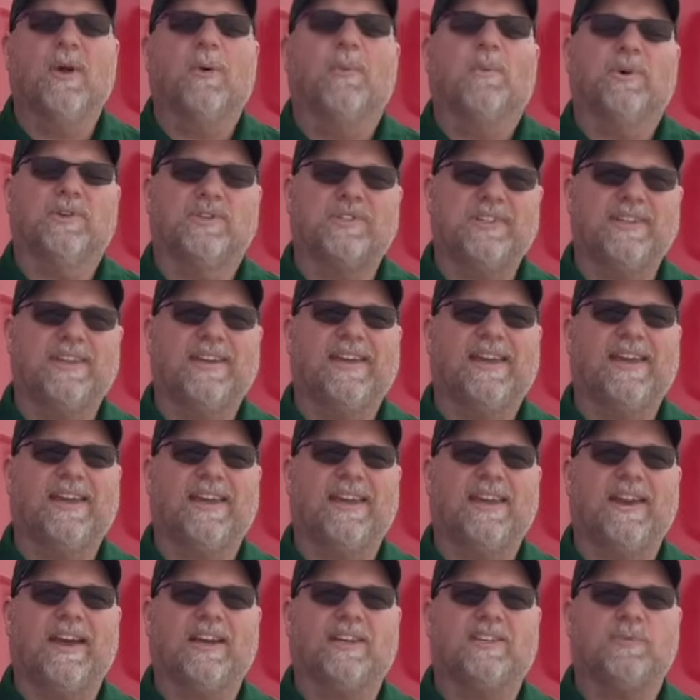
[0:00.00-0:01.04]
We'll see you again
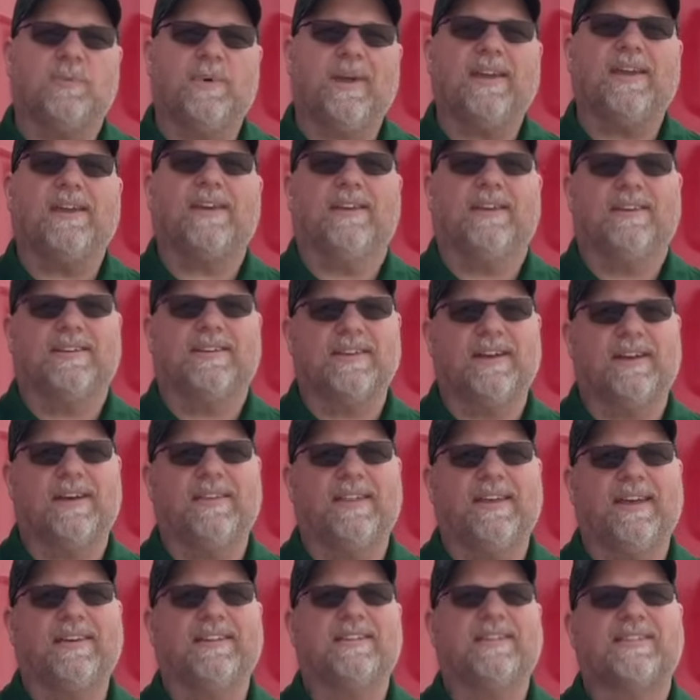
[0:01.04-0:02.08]
next week. Until
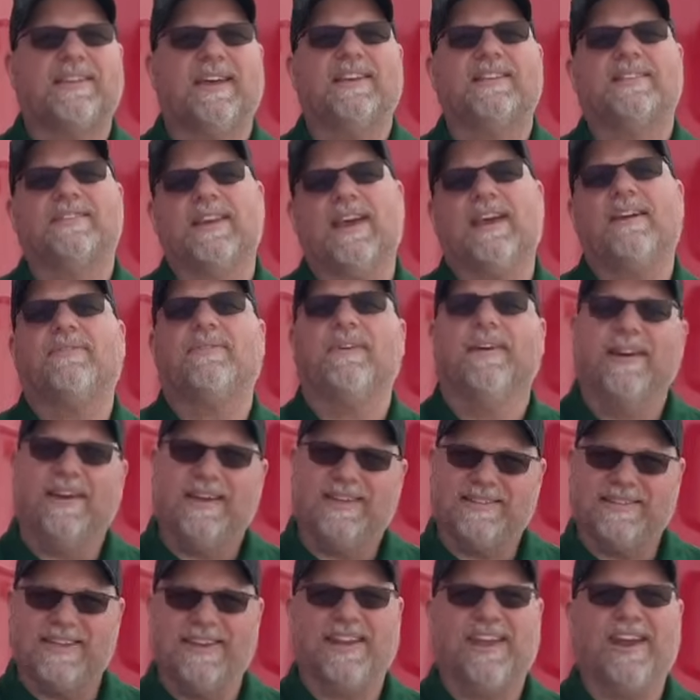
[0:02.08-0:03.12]
then, stay safe and
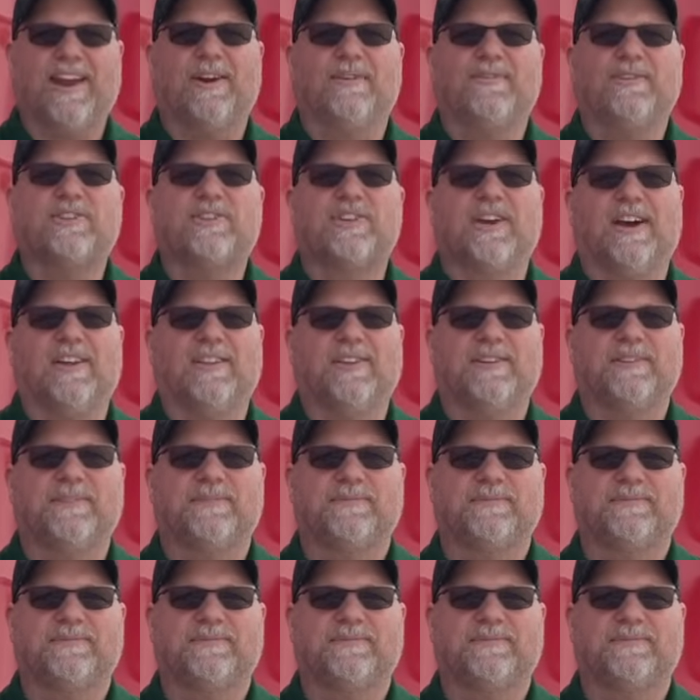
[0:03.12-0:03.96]
take care of each other.